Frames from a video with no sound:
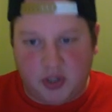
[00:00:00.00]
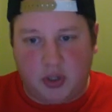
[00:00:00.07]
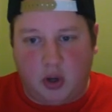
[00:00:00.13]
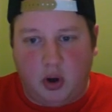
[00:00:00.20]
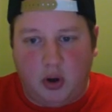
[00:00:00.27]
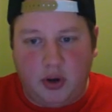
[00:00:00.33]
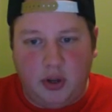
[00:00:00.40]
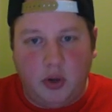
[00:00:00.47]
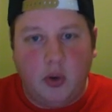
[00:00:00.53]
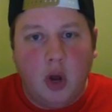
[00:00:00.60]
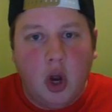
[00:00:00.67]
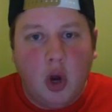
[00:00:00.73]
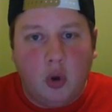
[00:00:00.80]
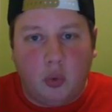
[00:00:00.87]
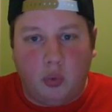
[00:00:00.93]
on you
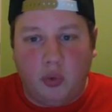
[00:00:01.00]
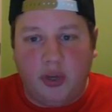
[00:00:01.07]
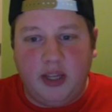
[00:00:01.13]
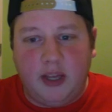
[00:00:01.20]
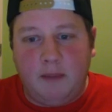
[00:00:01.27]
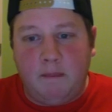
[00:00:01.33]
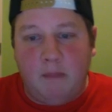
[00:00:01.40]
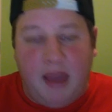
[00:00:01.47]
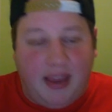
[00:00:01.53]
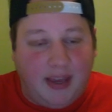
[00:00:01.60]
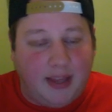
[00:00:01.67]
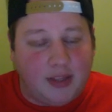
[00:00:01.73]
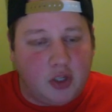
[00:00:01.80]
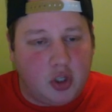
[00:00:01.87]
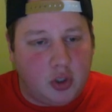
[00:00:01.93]
really make it
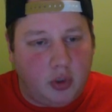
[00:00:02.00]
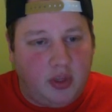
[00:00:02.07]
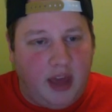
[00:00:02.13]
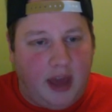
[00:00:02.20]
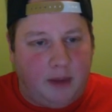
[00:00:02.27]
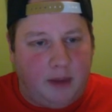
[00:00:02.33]
so that